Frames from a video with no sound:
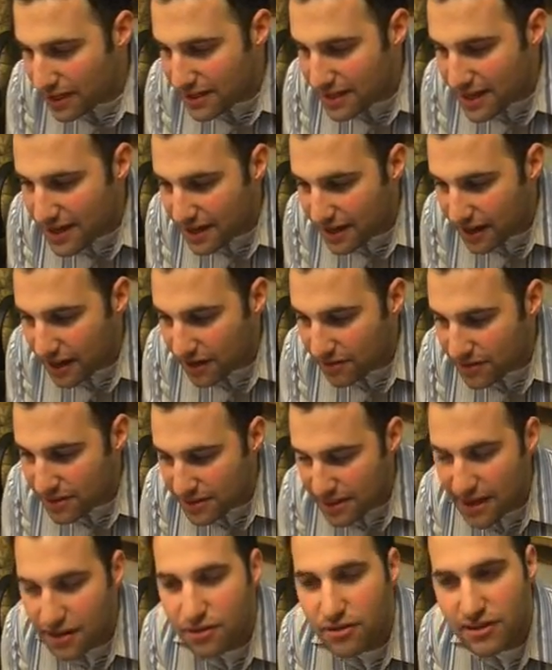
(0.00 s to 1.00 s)
can take kind of
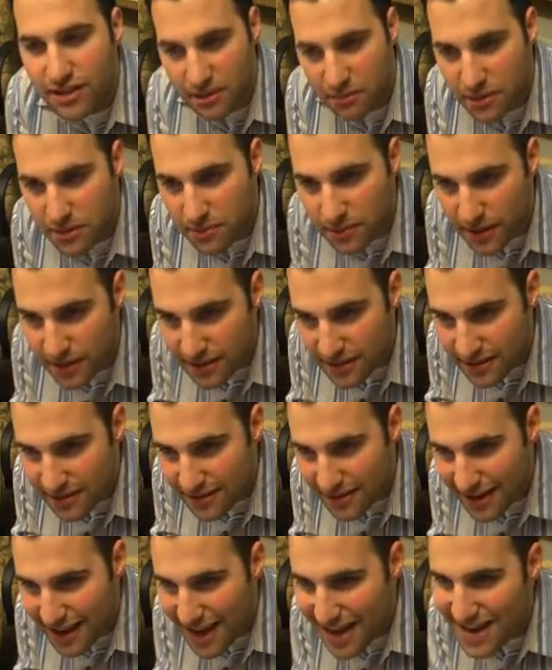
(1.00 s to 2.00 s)
standard C++
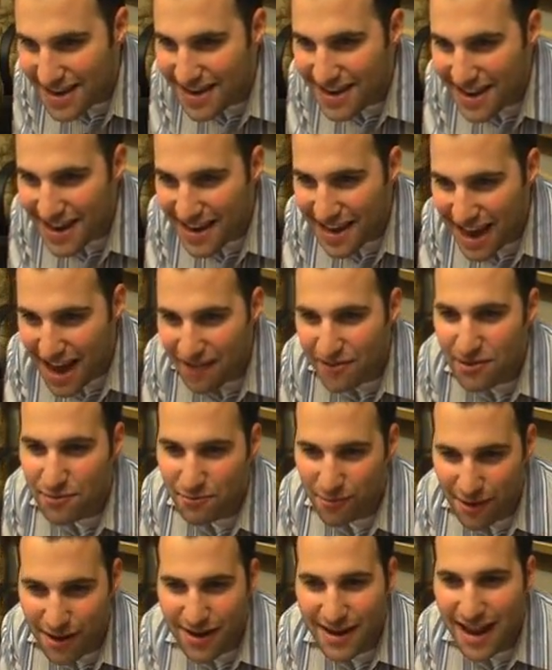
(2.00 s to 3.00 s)
and have
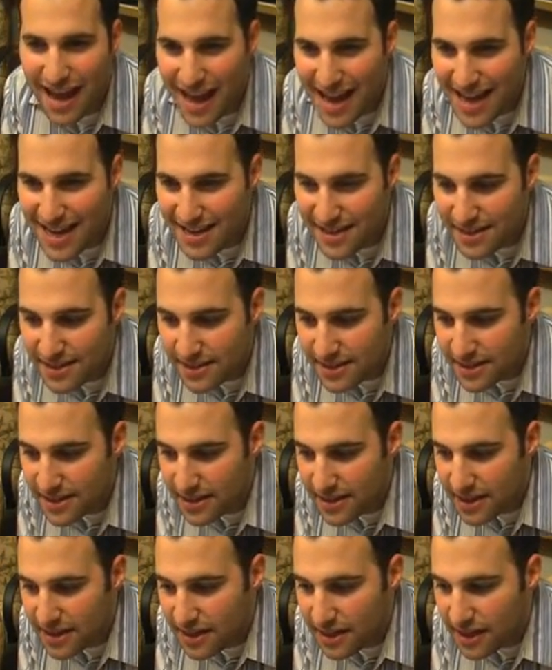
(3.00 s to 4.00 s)
it run as
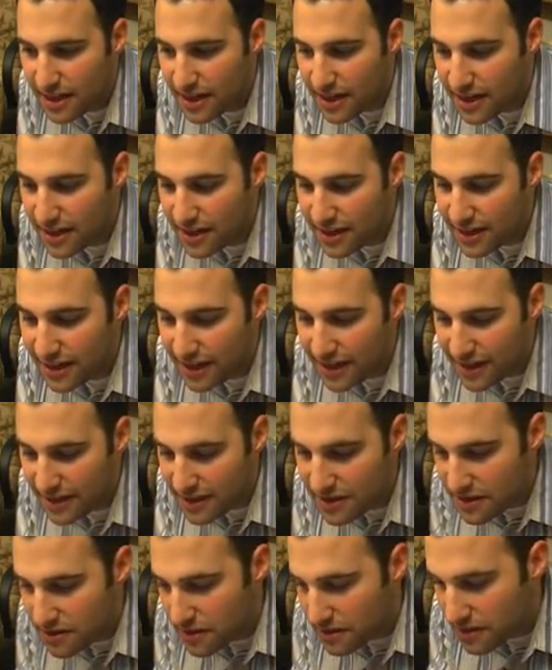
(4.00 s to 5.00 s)

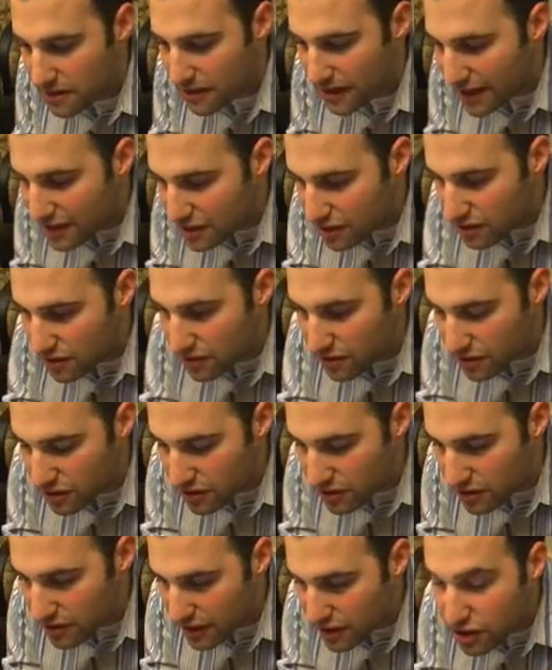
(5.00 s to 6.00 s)

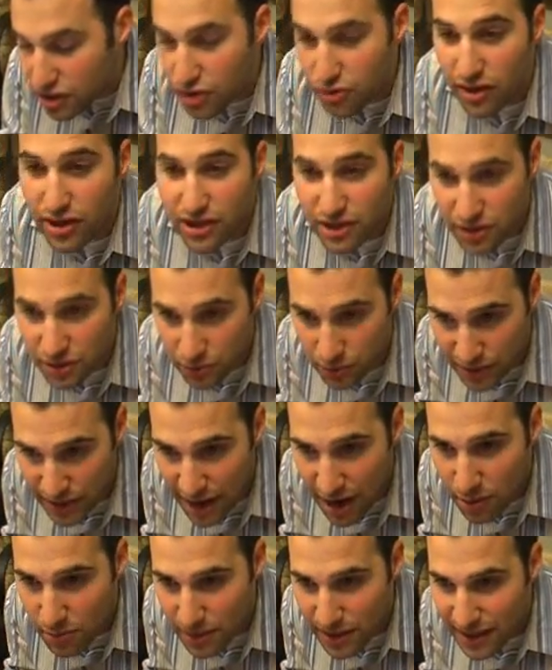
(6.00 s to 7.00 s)
the instructions will
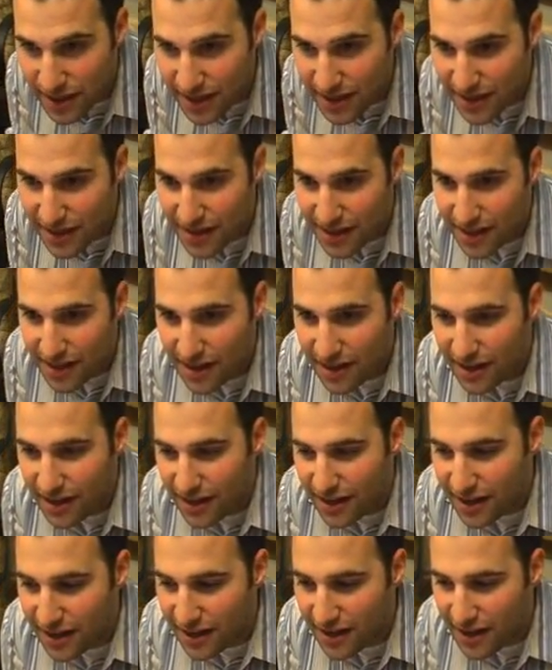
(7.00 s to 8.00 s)
now be
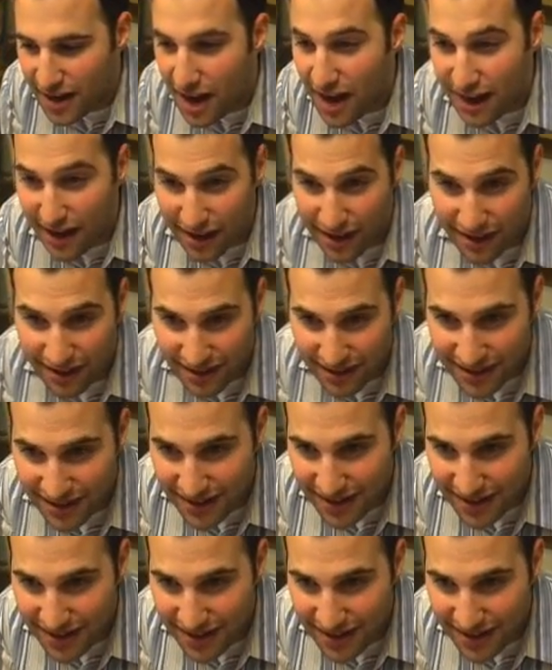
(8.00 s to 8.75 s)
IL.